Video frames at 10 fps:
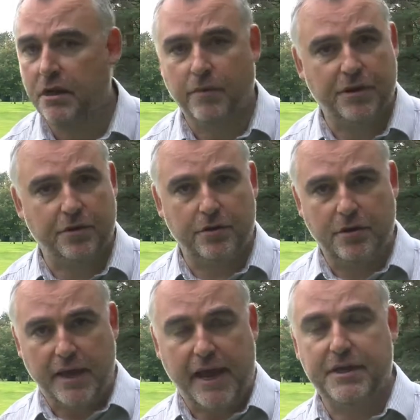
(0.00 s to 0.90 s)
whether you're
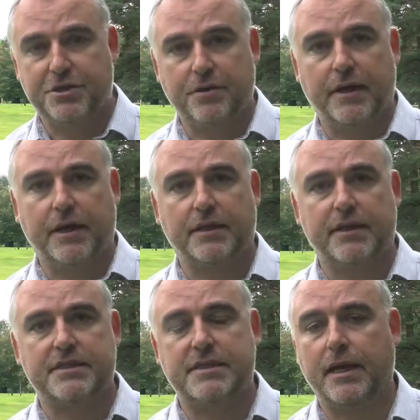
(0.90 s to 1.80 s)
entering the
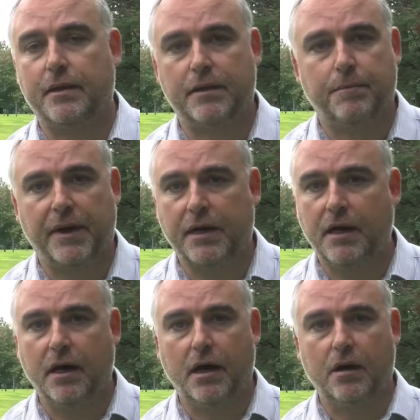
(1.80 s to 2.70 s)
estate by
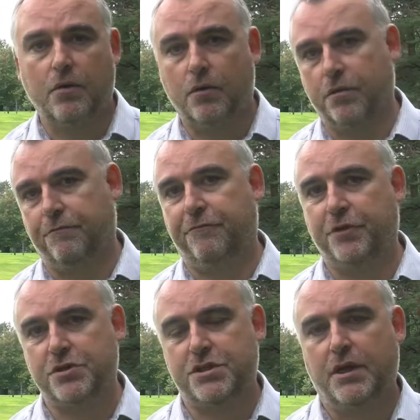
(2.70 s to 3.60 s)
car or on
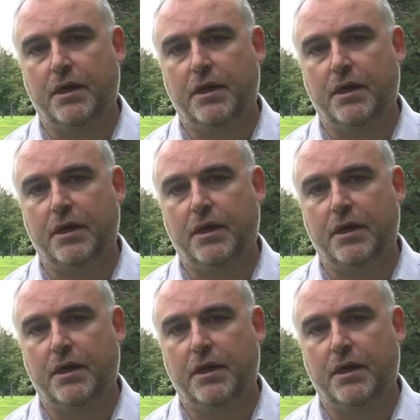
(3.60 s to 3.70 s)
foot.